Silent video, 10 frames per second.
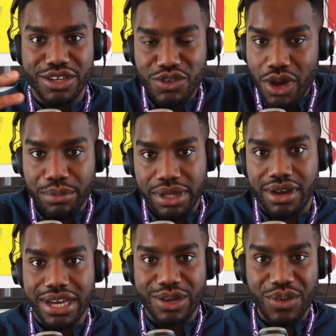You know I'm the
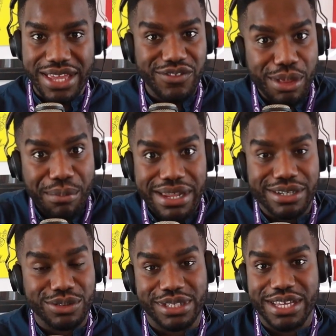guy that will give you the
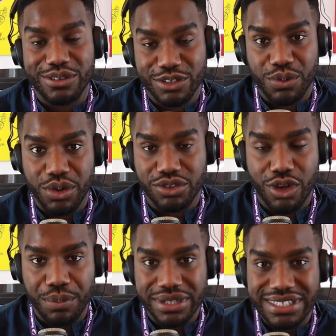medical take on sporting
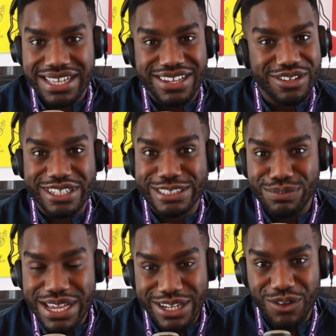topics. Going to
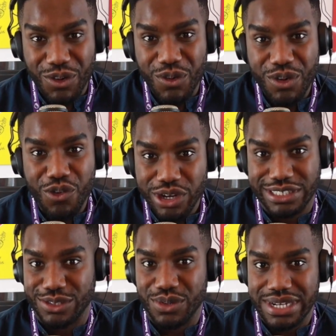explain it all
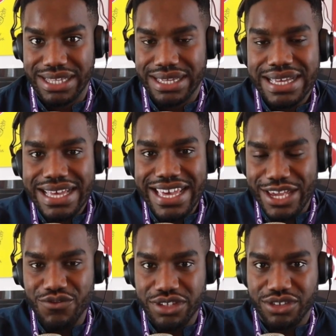crystal clear.
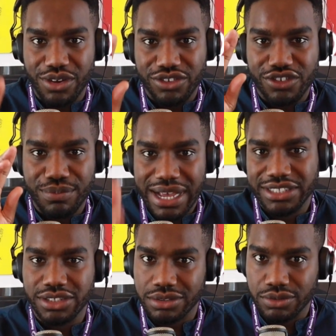In return, smash
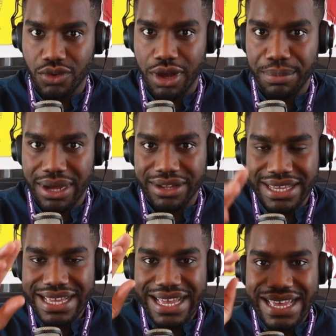the subscribe button.
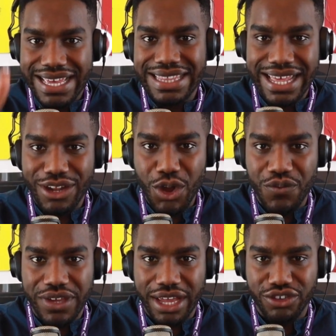Hit that
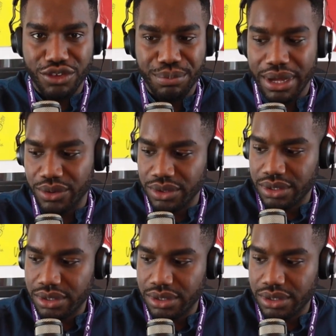notification bell.